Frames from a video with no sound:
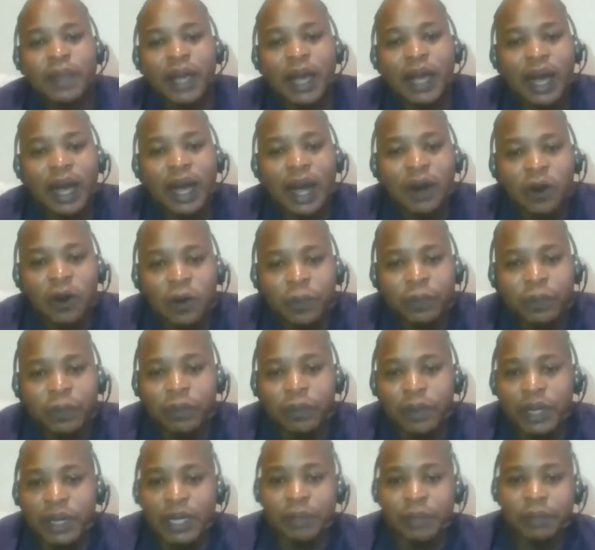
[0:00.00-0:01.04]
I hope
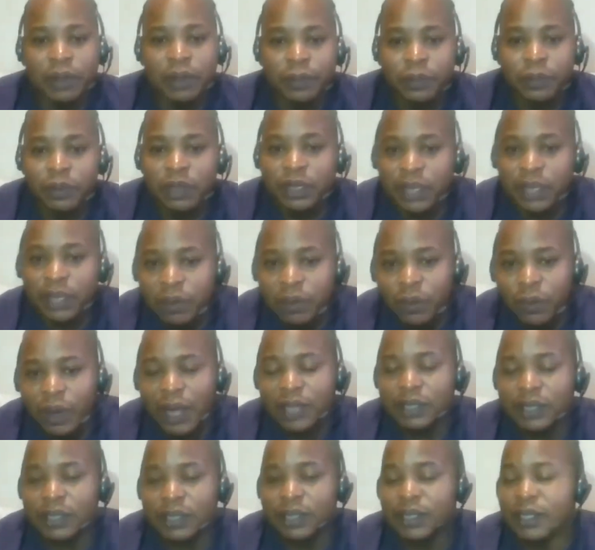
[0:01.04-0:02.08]
many people can
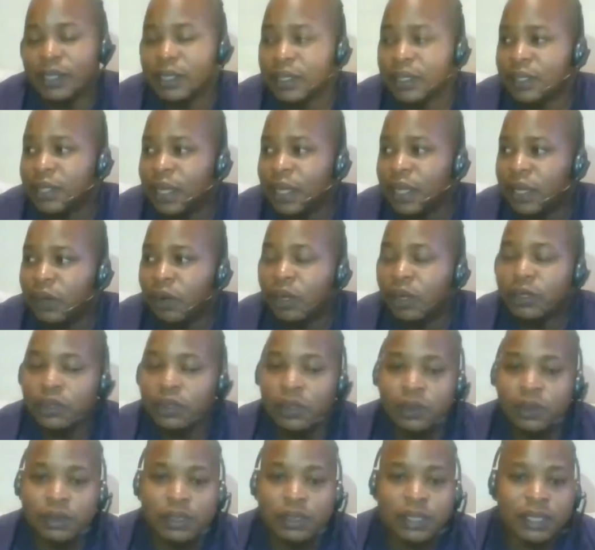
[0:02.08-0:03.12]
watch this and
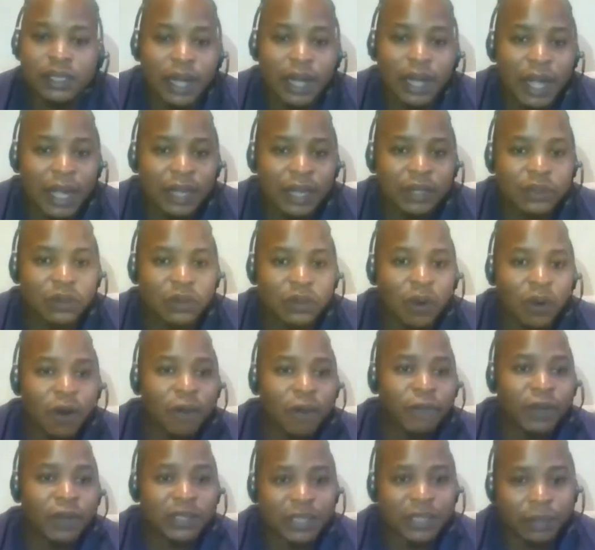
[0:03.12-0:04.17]
also try to
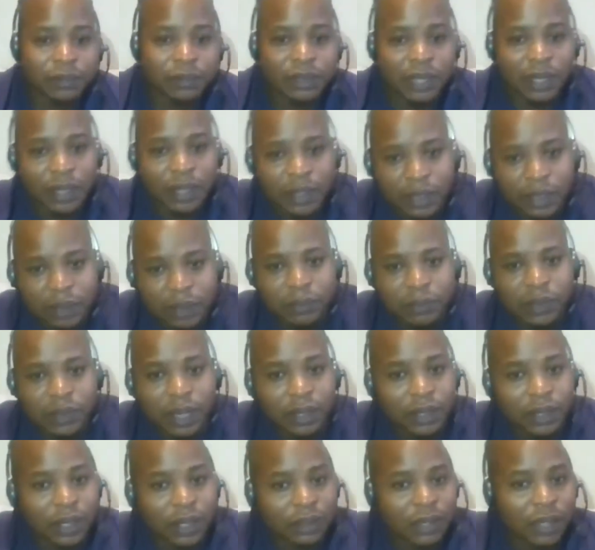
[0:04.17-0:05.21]
offer something that
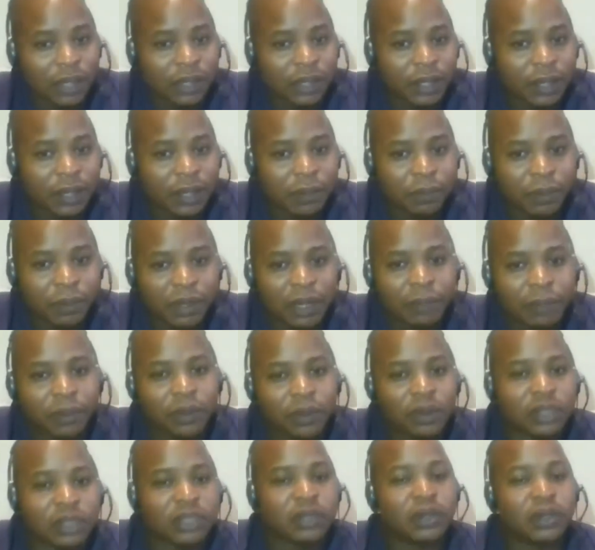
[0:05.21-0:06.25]
they can bring,
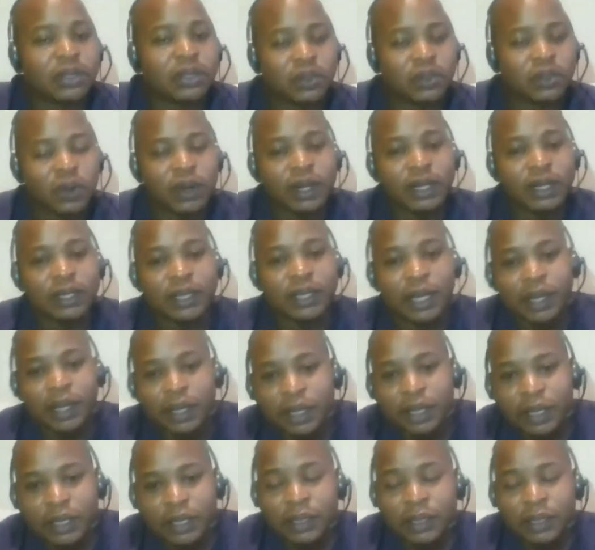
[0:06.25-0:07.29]
because those stories are
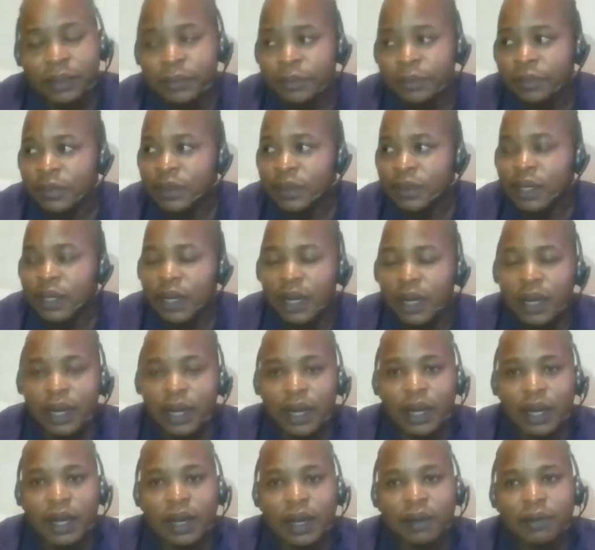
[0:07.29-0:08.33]
really
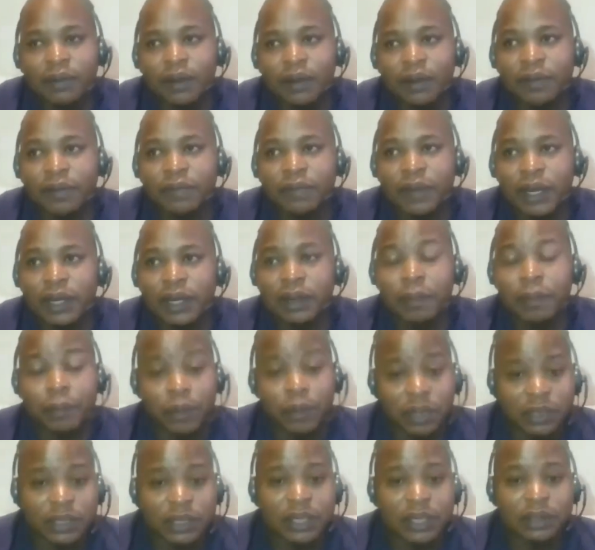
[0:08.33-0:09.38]
are very
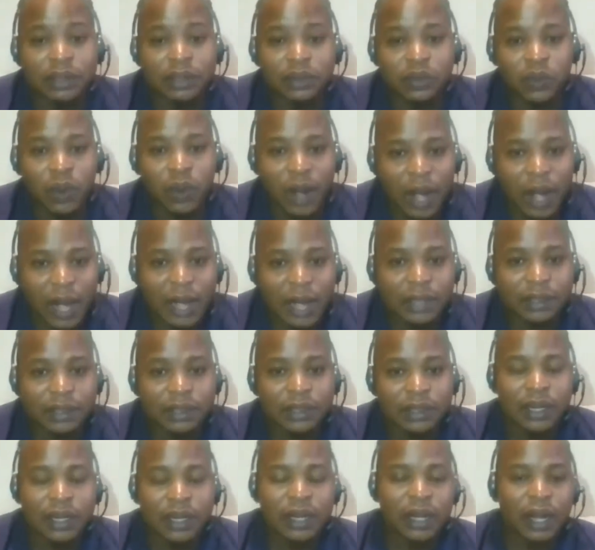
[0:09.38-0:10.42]
important to us.